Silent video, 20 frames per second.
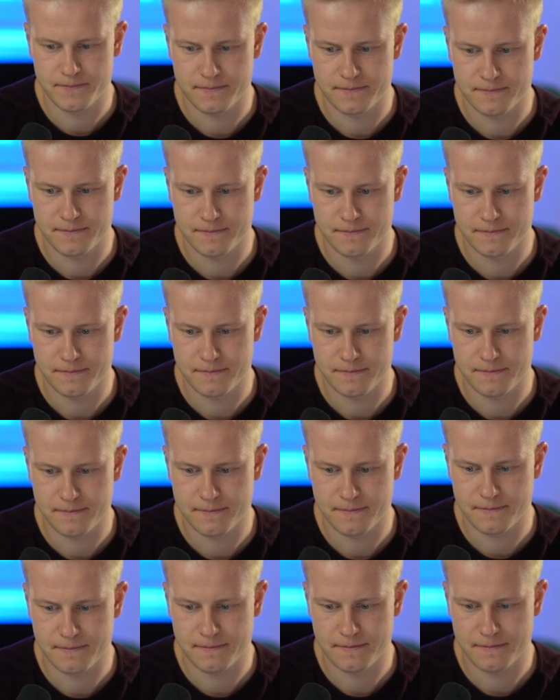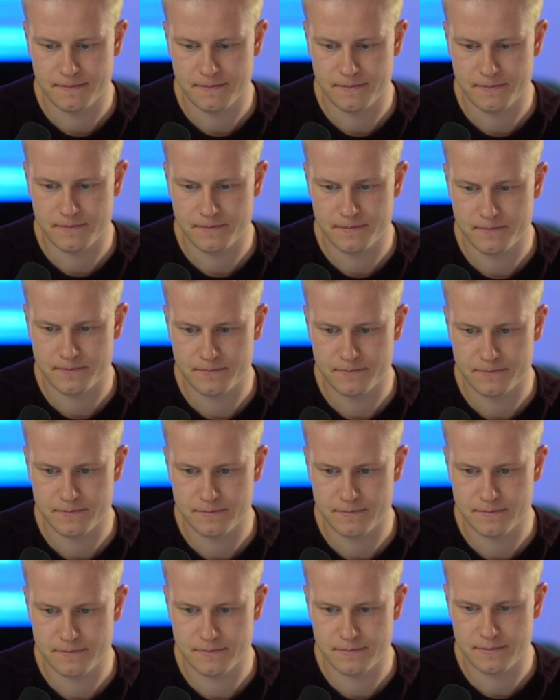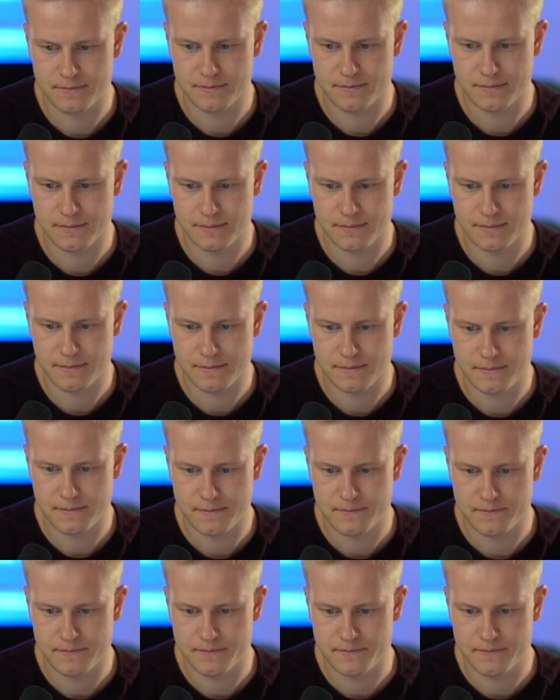Nothing is said.